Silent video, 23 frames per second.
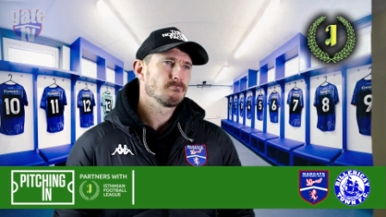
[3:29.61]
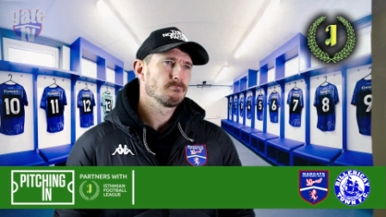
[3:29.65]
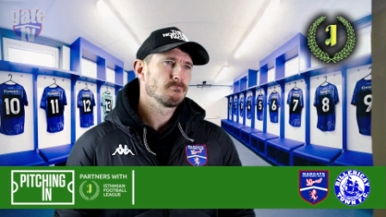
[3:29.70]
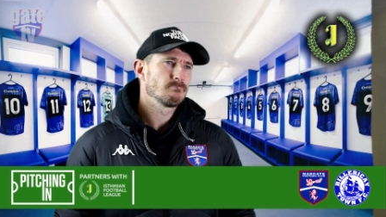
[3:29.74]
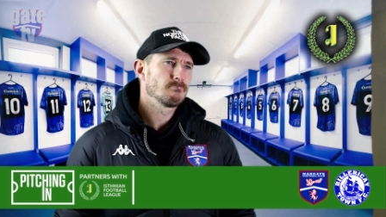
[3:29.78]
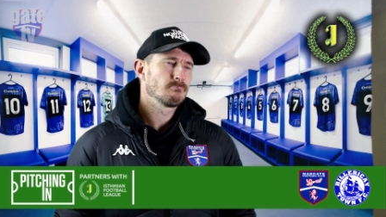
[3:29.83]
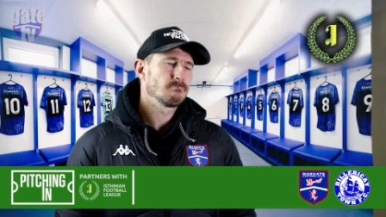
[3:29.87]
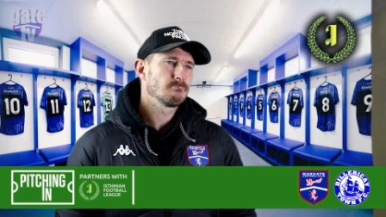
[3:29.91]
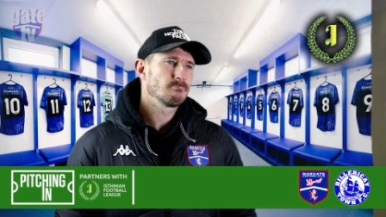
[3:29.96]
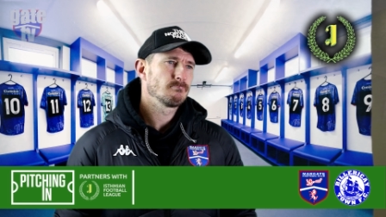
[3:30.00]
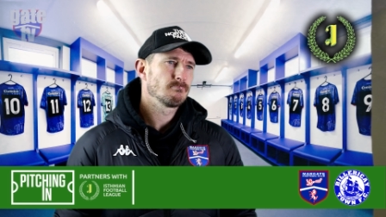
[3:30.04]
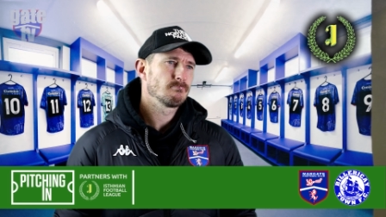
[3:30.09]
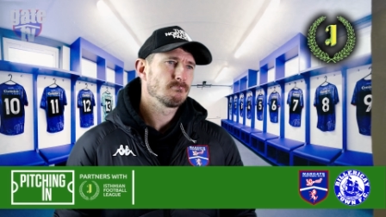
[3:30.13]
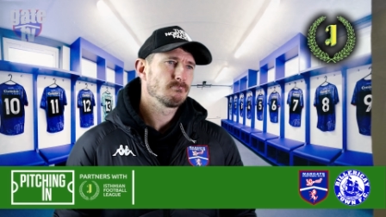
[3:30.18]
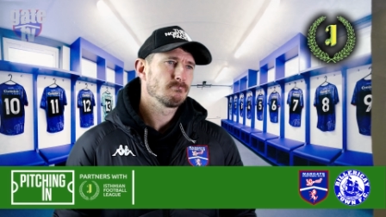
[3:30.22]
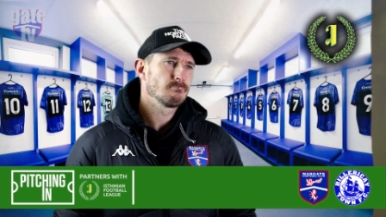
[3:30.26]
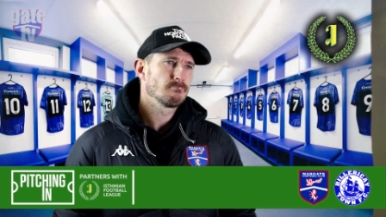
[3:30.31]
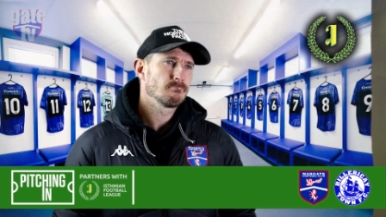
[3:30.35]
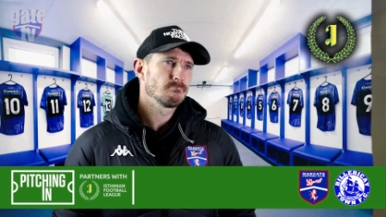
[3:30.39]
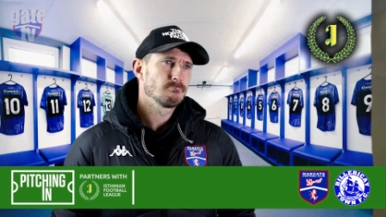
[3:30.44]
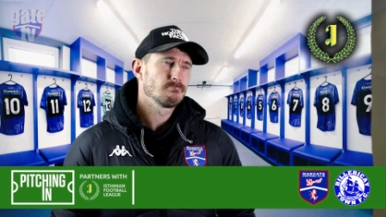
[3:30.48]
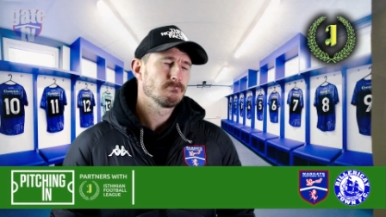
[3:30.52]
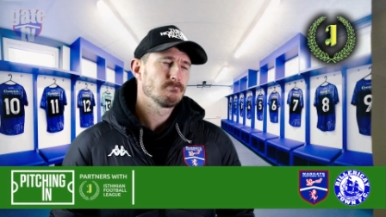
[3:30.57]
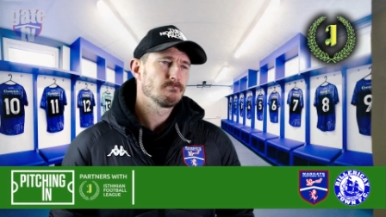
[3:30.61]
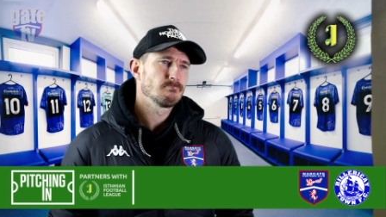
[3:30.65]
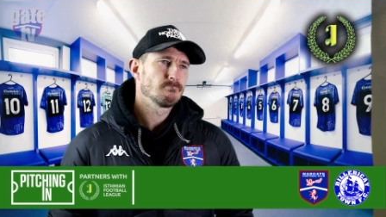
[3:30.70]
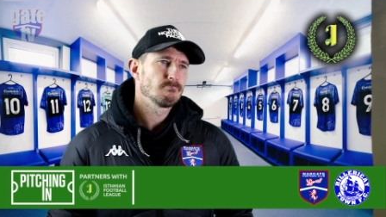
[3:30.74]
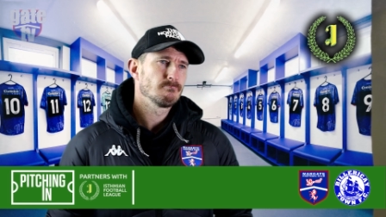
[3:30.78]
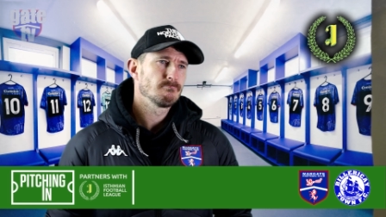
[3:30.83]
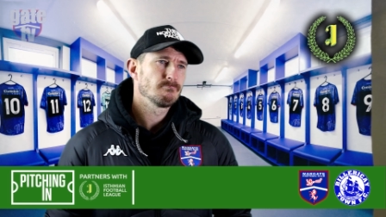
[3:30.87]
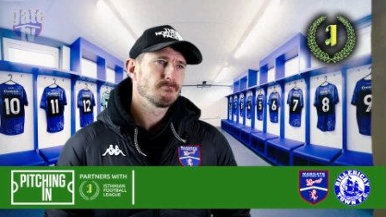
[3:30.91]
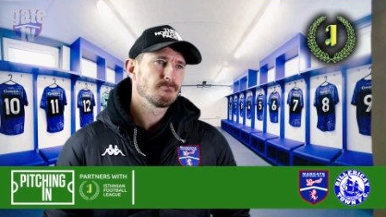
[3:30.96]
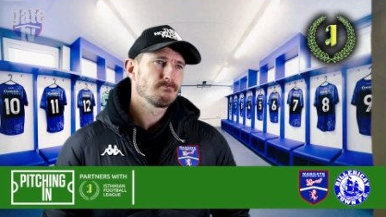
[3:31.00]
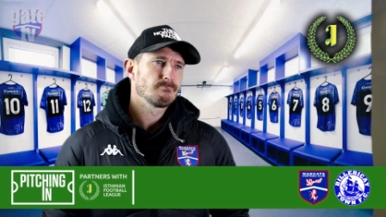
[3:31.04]
four points off the
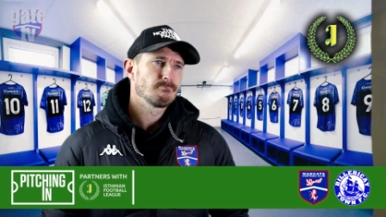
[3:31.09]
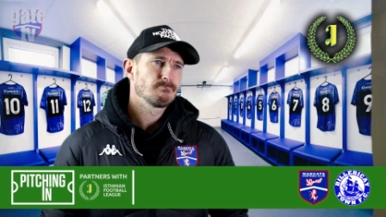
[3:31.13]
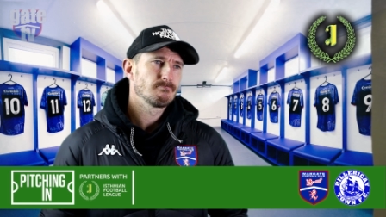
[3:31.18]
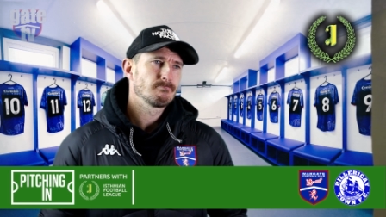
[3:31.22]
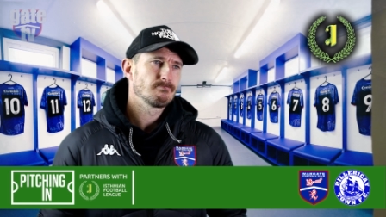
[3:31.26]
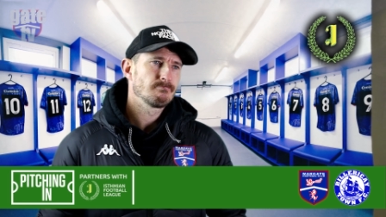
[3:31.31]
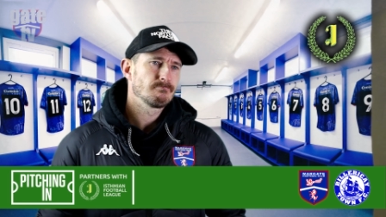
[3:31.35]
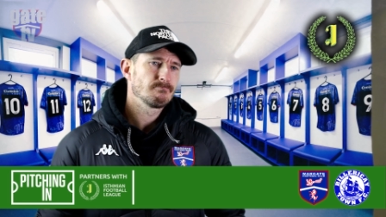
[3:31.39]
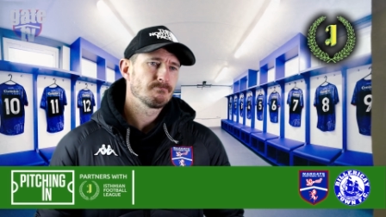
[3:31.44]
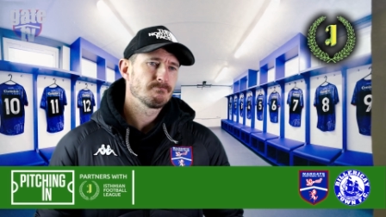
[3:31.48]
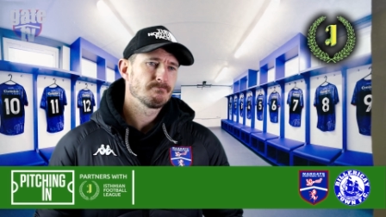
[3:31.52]
relegation zone?